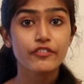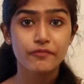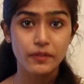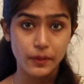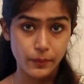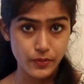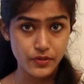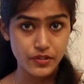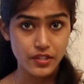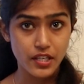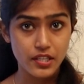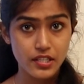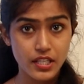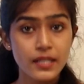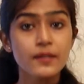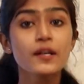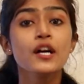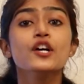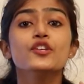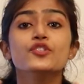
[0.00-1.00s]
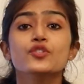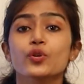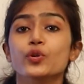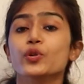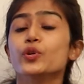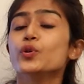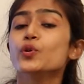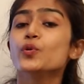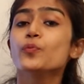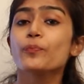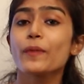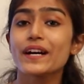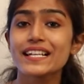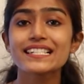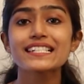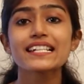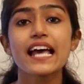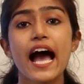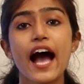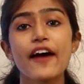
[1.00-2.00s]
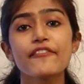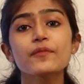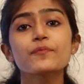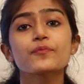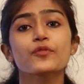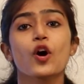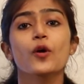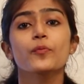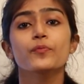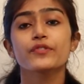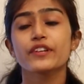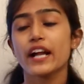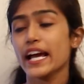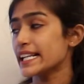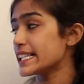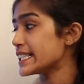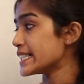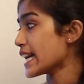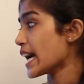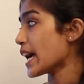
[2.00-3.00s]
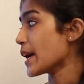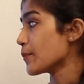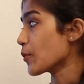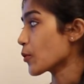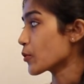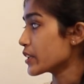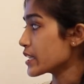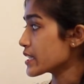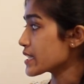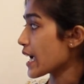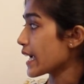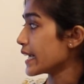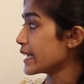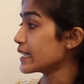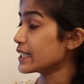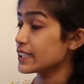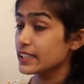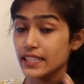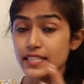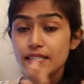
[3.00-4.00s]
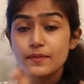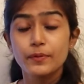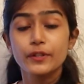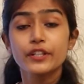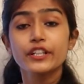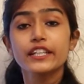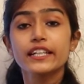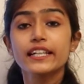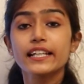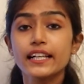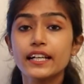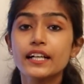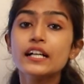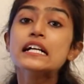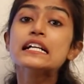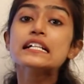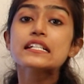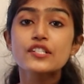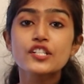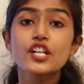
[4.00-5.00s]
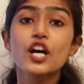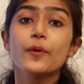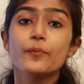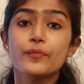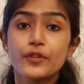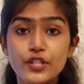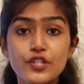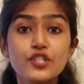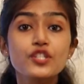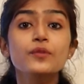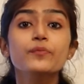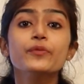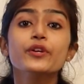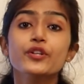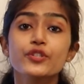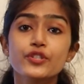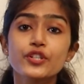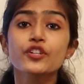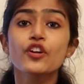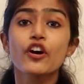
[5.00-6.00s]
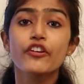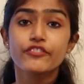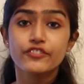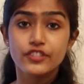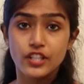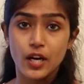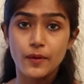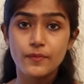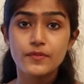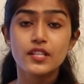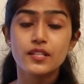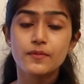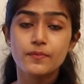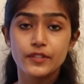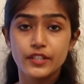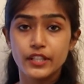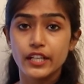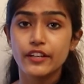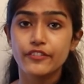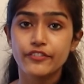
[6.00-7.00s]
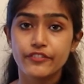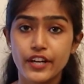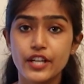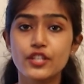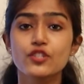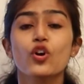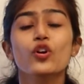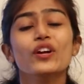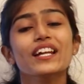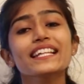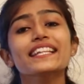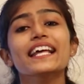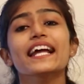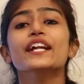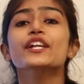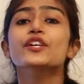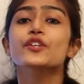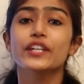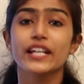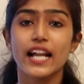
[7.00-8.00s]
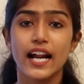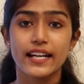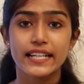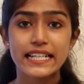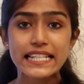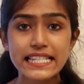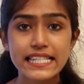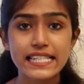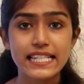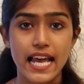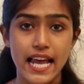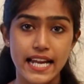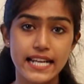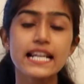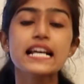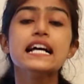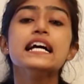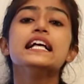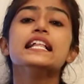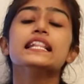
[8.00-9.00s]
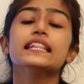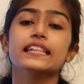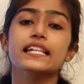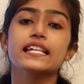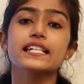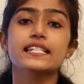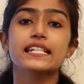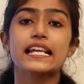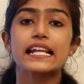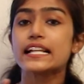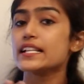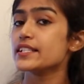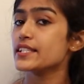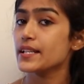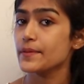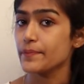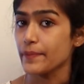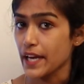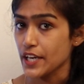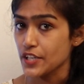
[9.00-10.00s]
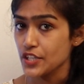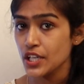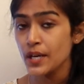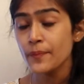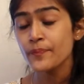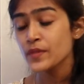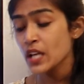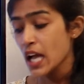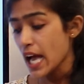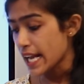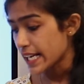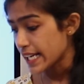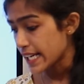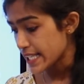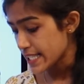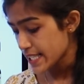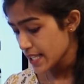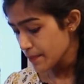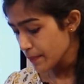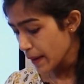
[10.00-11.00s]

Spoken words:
of preposition. So, you must have a proper idea about this particular term, distribution of terms, this particular phrase. Only then you can understand this illicit major and illicit